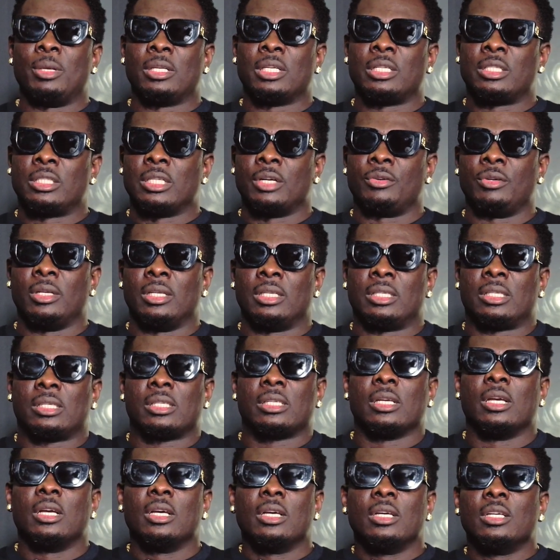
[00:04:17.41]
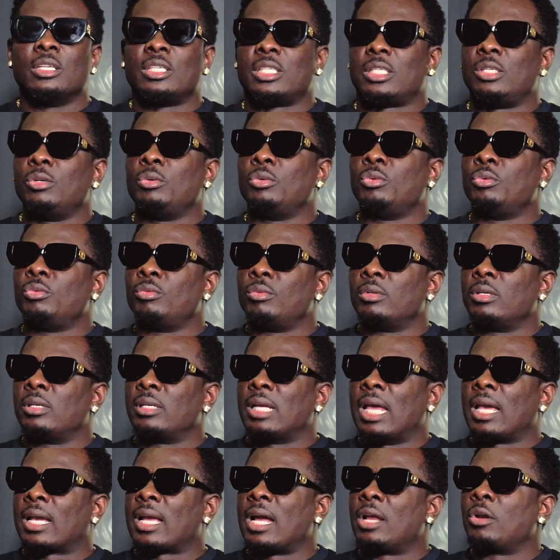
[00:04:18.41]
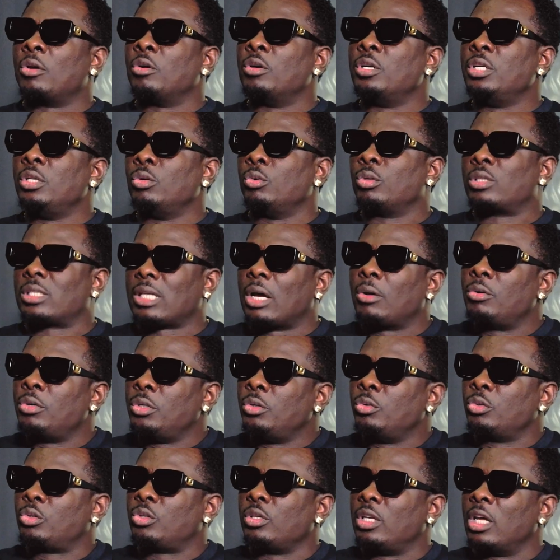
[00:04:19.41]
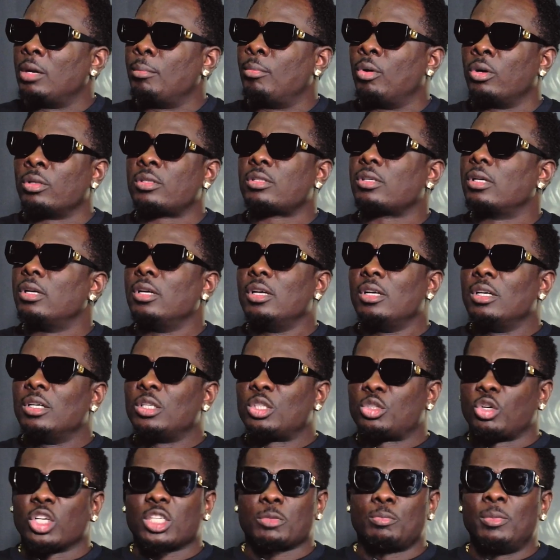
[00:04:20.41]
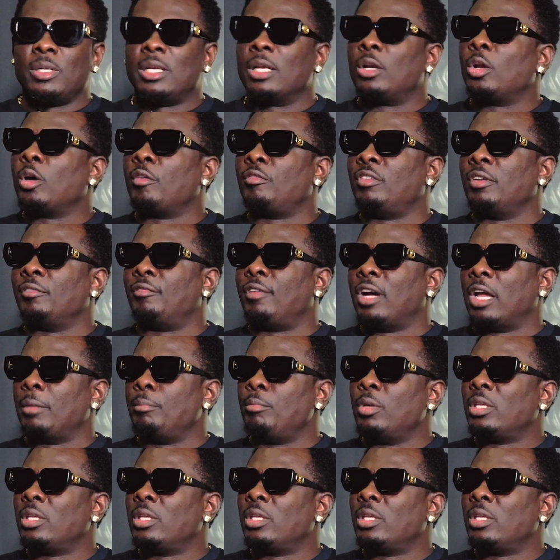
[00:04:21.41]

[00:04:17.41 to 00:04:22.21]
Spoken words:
genre is still kind of new, sound new to them, but trust me, they love the vibe.